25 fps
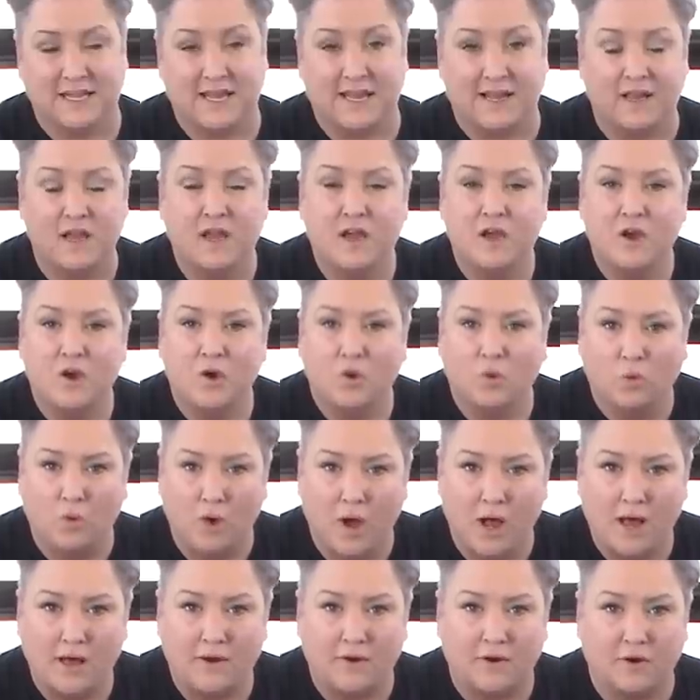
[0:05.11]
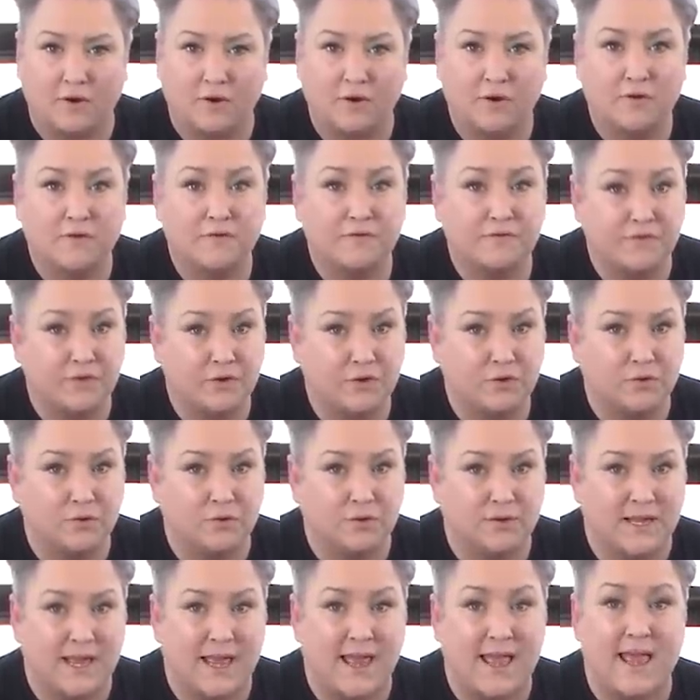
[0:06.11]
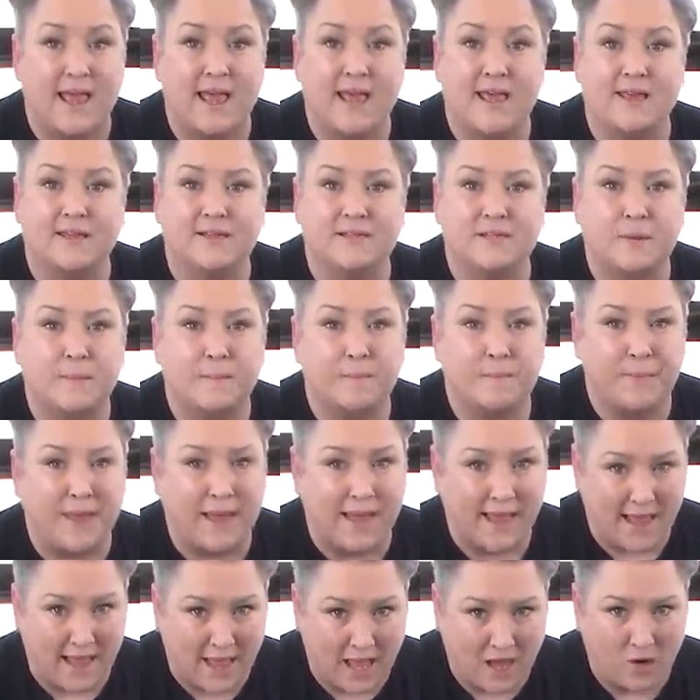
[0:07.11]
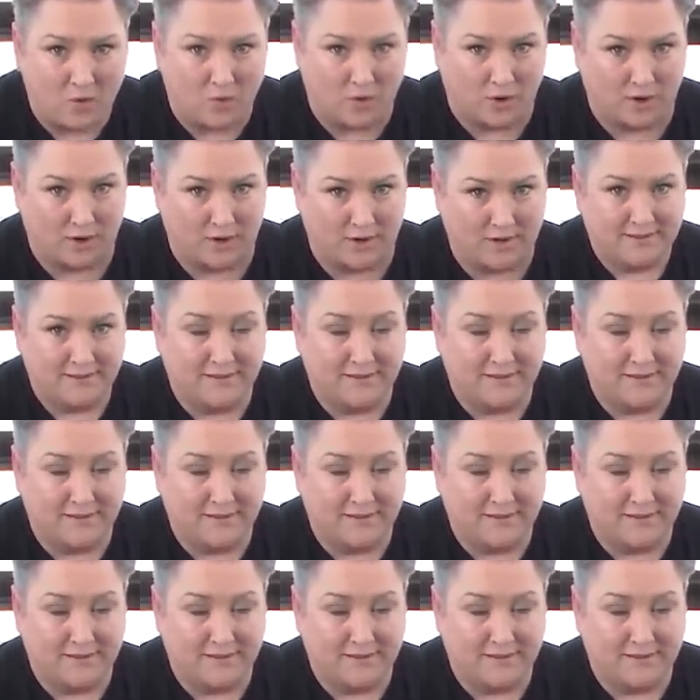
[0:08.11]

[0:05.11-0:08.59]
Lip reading: like water, food, and power.